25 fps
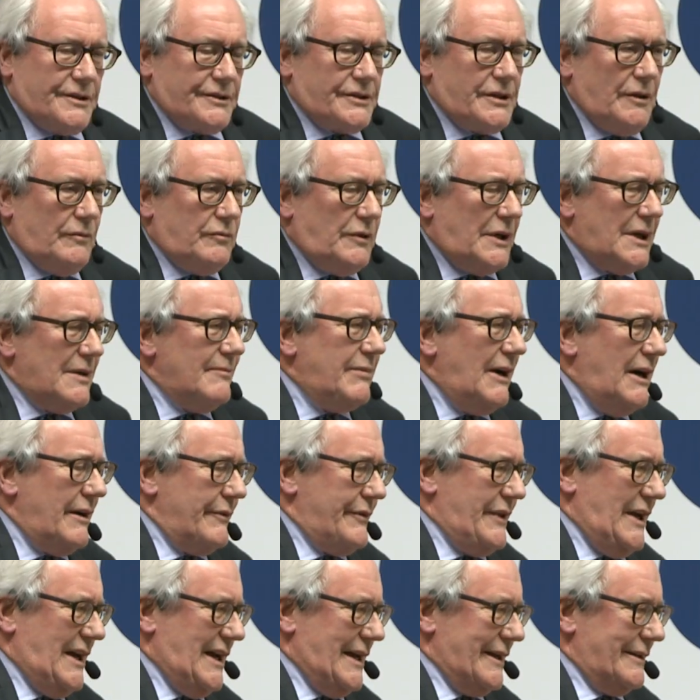So what
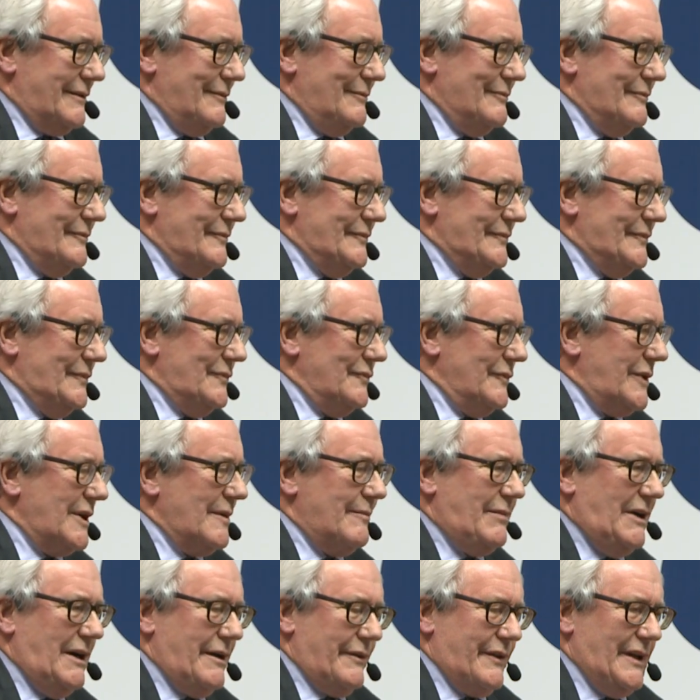about that? What
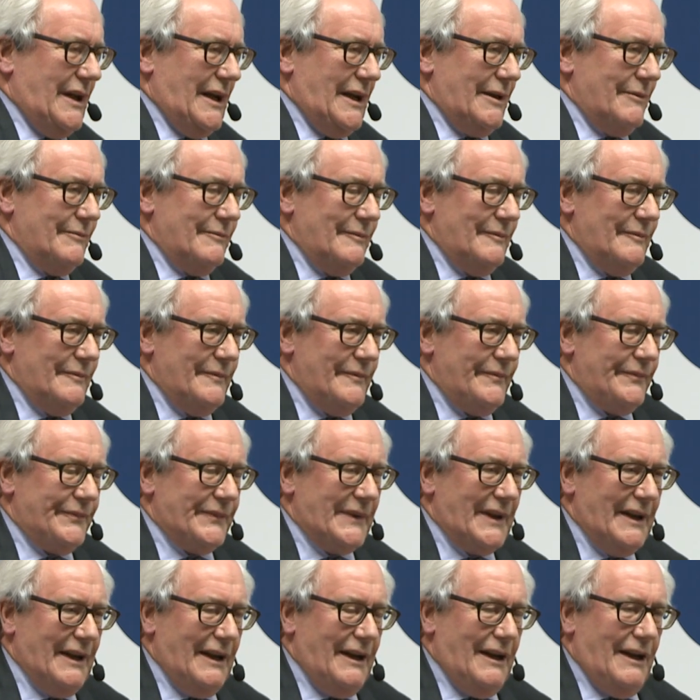about that?
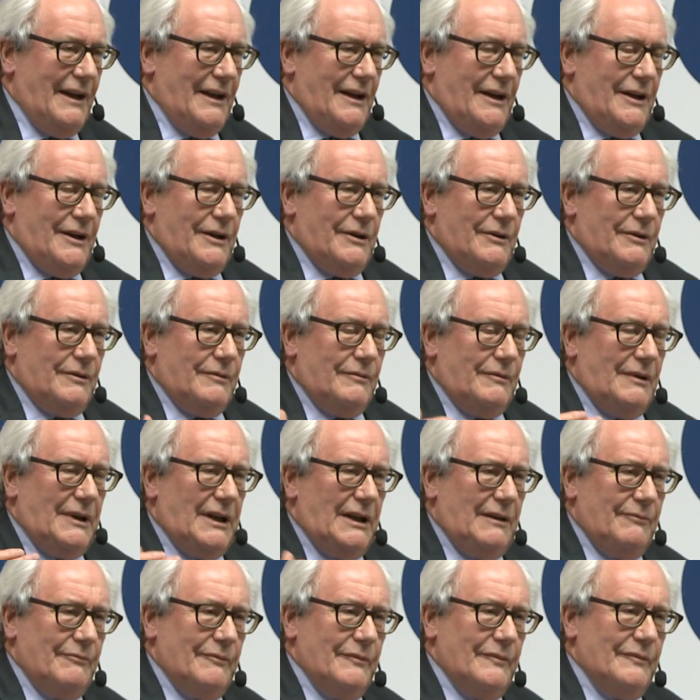
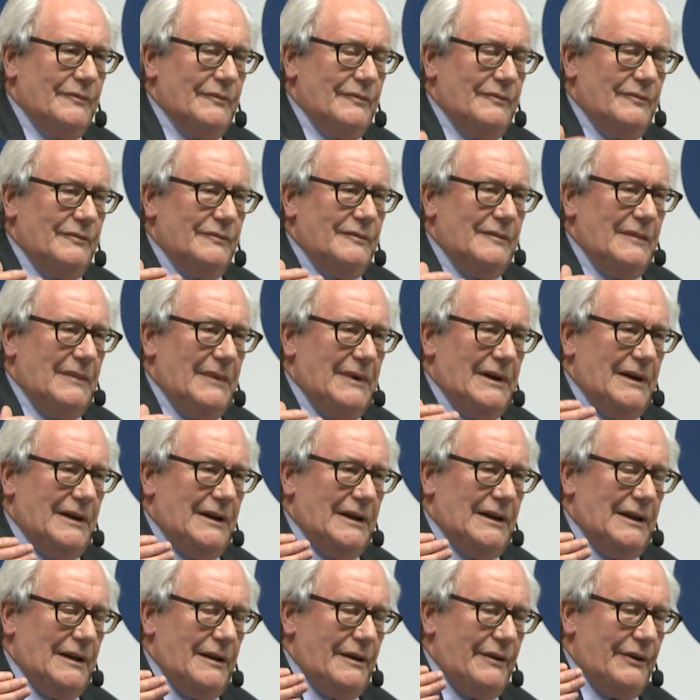Well,
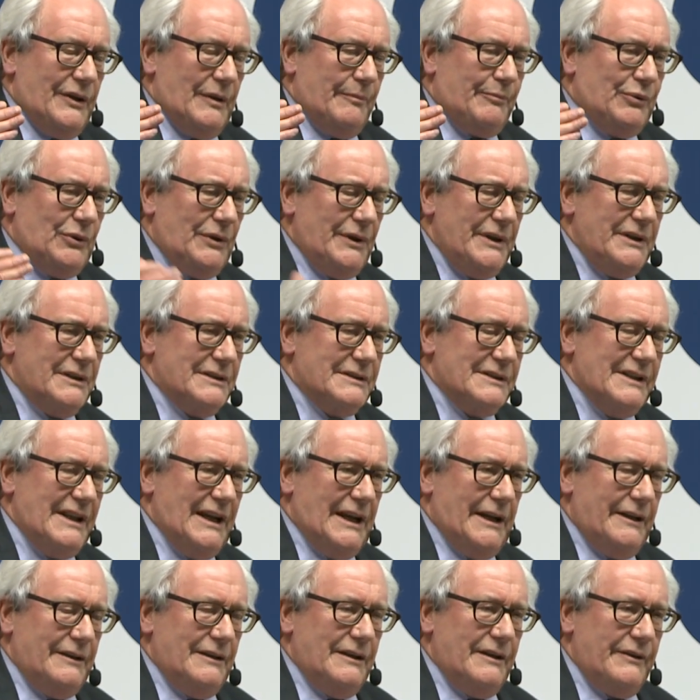the point
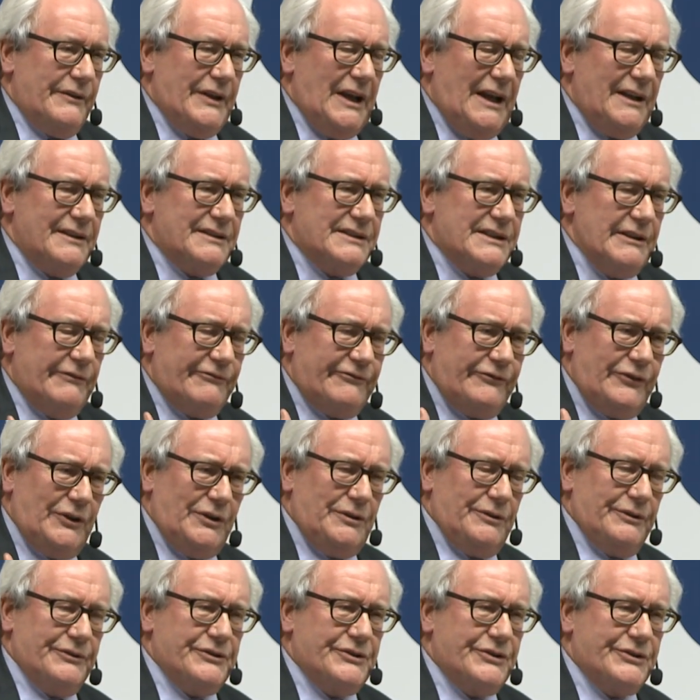then, that
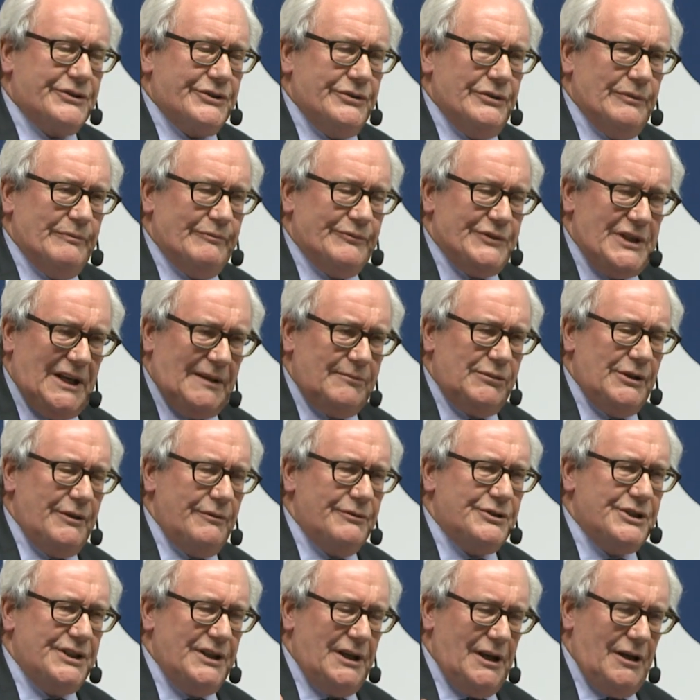defaults to
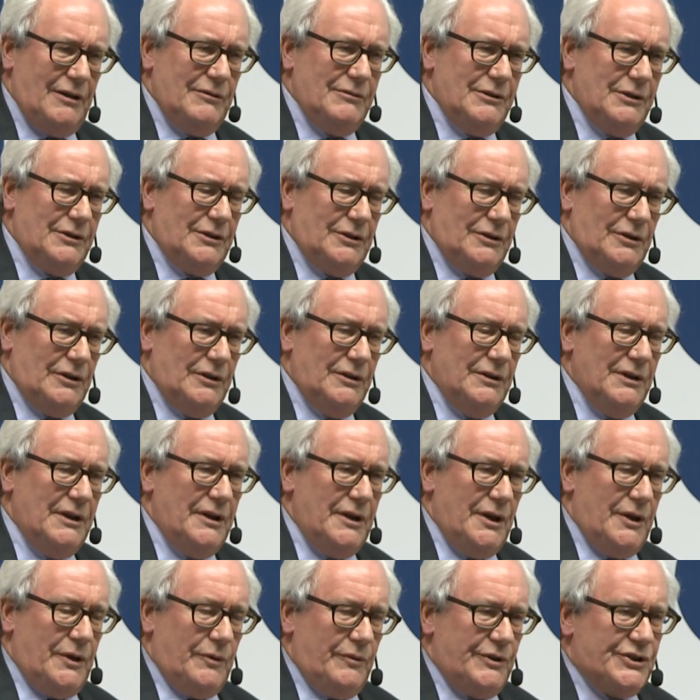WTO law,
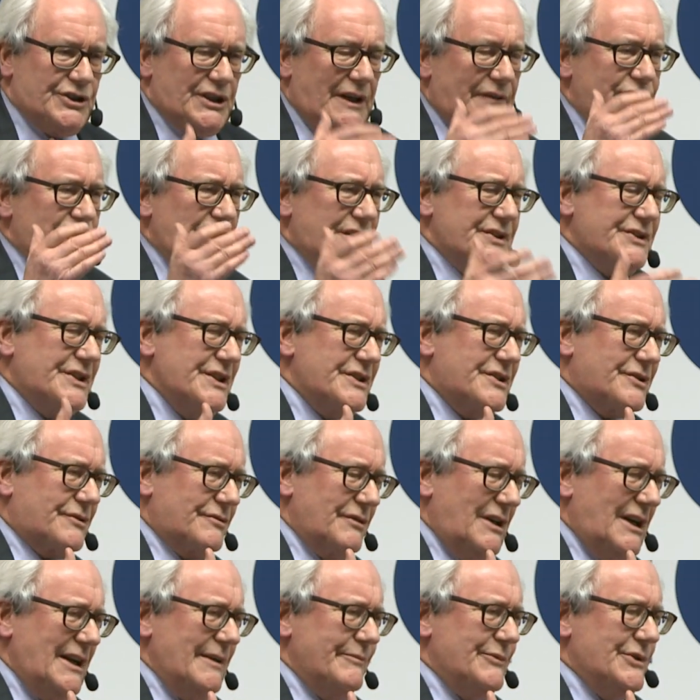which I've just
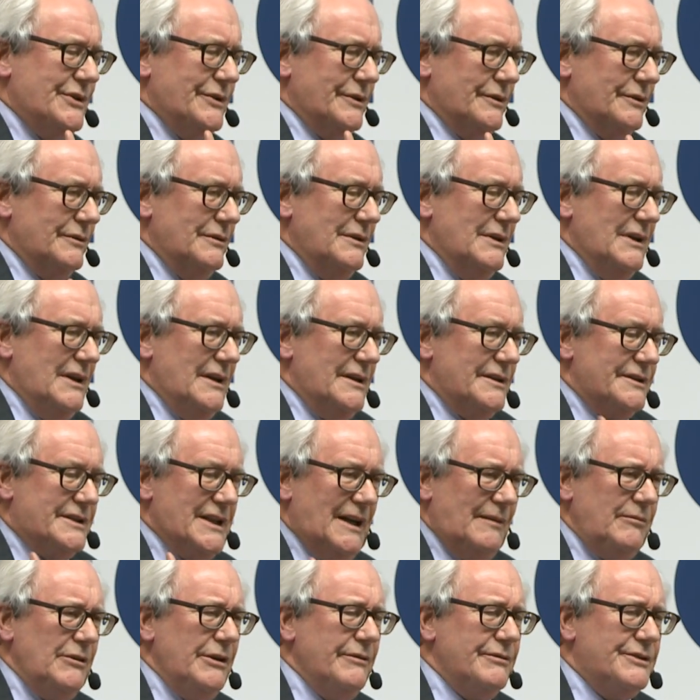described to you.
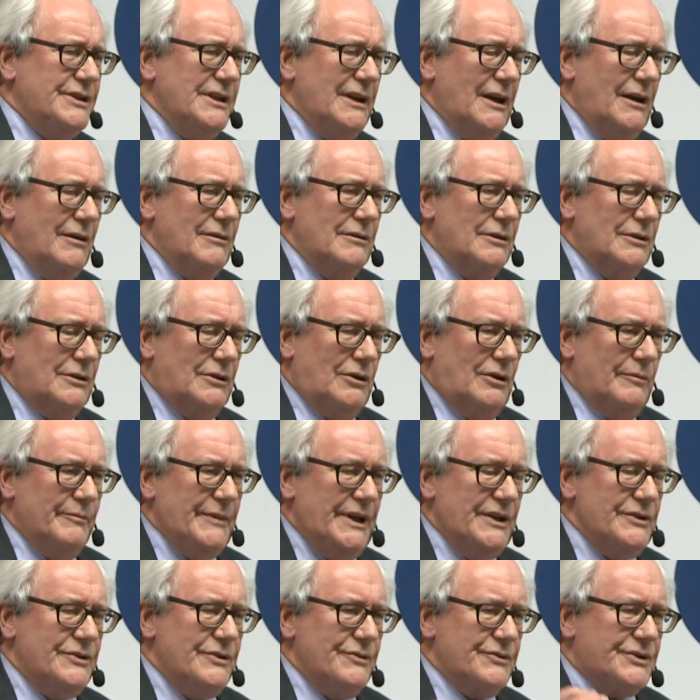WTO law
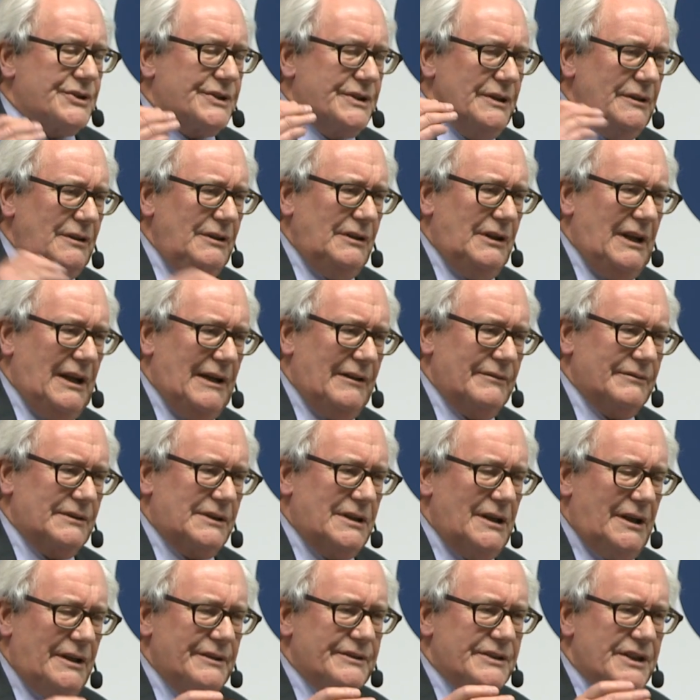means you still
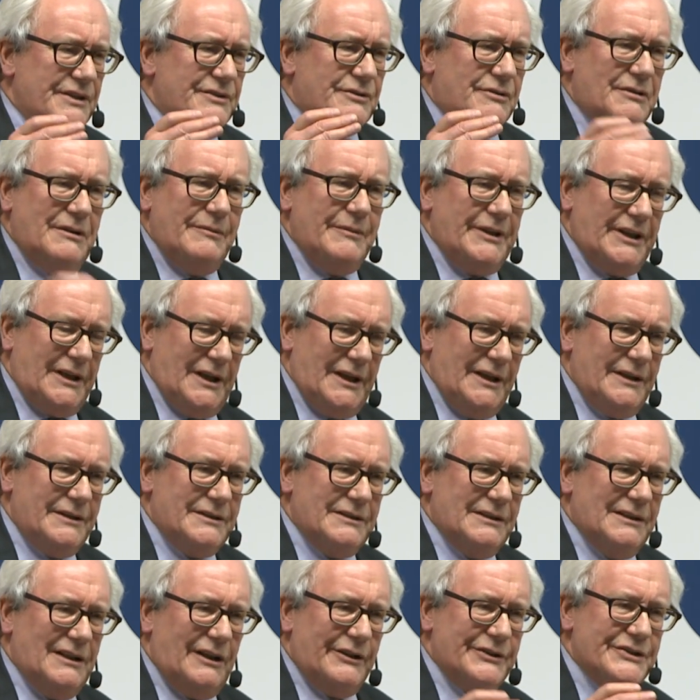can't
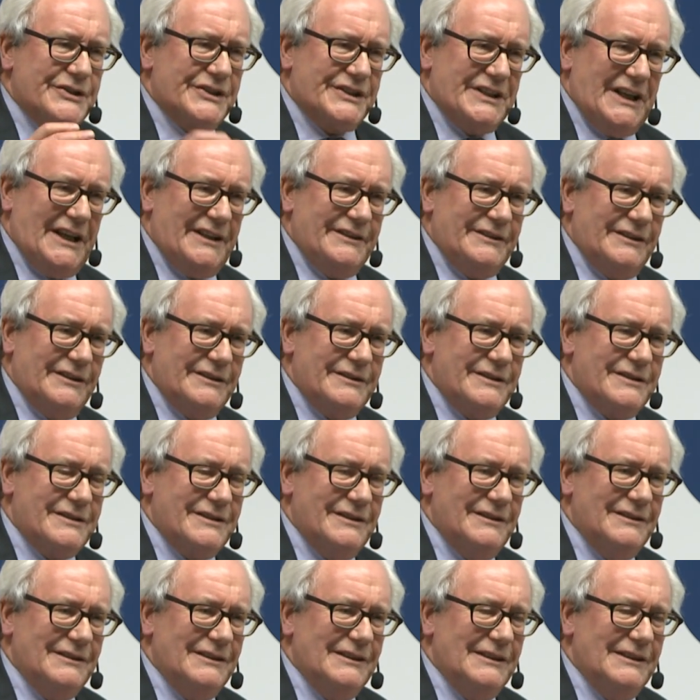discriminate on standards.